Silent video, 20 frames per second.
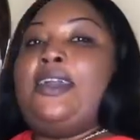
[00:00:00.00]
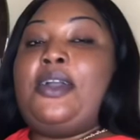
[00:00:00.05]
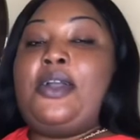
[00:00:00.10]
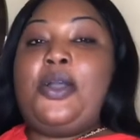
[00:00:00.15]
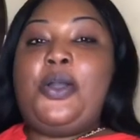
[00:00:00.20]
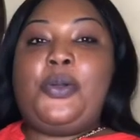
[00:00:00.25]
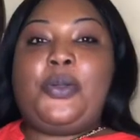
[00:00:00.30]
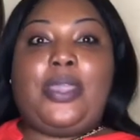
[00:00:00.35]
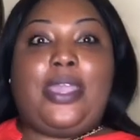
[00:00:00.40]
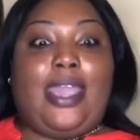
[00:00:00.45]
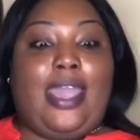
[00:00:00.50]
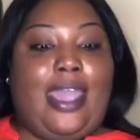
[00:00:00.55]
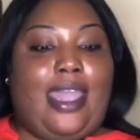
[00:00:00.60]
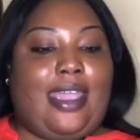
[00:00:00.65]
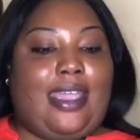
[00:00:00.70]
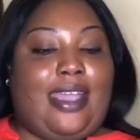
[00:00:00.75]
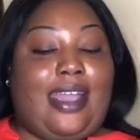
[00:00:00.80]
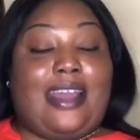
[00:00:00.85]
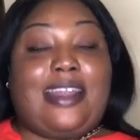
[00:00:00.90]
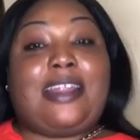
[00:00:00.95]

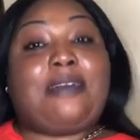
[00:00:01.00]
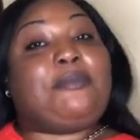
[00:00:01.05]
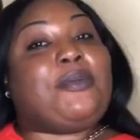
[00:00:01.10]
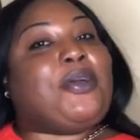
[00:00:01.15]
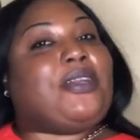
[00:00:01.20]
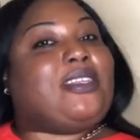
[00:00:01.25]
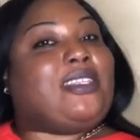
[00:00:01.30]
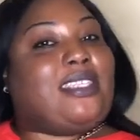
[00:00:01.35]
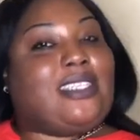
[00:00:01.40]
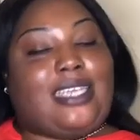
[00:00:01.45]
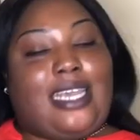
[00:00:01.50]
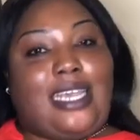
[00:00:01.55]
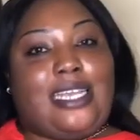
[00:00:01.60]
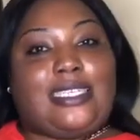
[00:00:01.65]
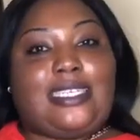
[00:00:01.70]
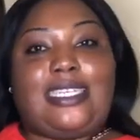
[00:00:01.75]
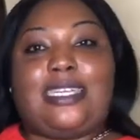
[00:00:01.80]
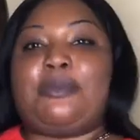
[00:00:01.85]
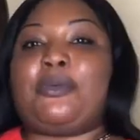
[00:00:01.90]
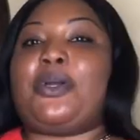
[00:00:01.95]
Okay, and I'm gonna
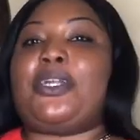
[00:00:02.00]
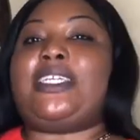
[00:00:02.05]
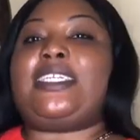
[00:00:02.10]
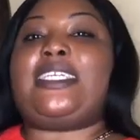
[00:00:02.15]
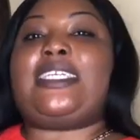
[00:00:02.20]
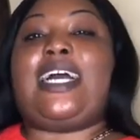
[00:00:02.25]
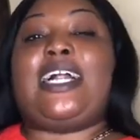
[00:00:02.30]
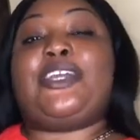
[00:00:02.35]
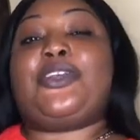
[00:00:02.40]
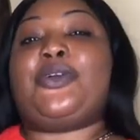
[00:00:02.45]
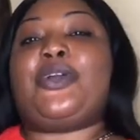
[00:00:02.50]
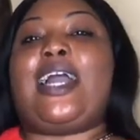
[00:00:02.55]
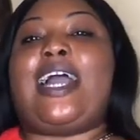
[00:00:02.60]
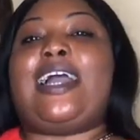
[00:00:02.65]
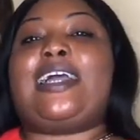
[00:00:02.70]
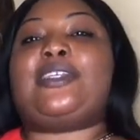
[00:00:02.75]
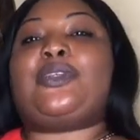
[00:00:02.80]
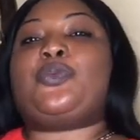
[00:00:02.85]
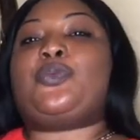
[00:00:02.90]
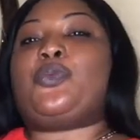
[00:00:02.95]
taste, and I'm gonna tell you
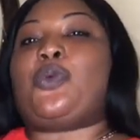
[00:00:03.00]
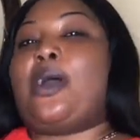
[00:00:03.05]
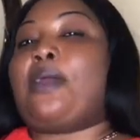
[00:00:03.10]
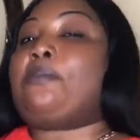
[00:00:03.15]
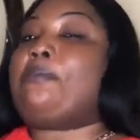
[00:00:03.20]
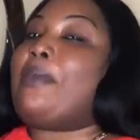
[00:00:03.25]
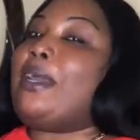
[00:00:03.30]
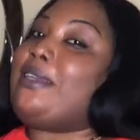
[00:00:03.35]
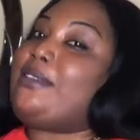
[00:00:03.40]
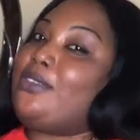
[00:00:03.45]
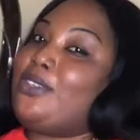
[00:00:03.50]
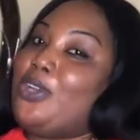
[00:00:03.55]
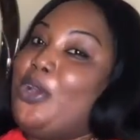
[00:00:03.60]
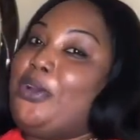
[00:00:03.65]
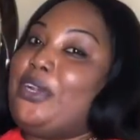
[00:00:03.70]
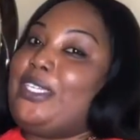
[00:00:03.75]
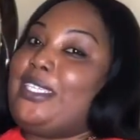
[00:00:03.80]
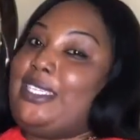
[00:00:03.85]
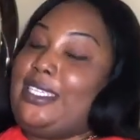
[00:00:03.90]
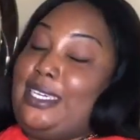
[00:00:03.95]
guys what my
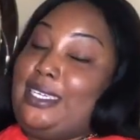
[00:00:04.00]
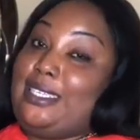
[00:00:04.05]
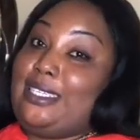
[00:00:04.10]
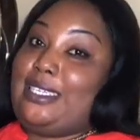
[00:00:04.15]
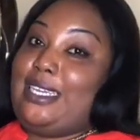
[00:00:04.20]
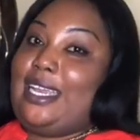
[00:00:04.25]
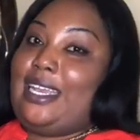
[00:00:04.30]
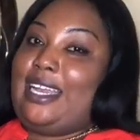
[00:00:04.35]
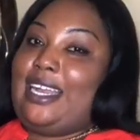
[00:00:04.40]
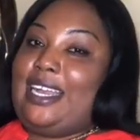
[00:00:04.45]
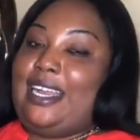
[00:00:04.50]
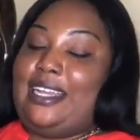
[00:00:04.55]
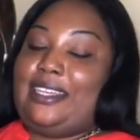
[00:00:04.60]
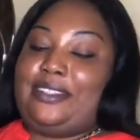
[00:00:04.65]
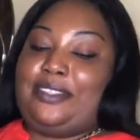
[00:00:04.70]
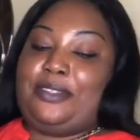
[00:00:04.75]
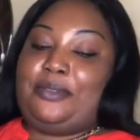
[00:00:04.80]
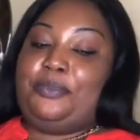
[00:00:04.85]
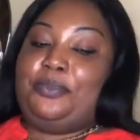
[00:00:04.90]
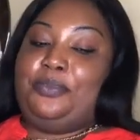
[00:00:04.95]
sorrel tastes like, guys.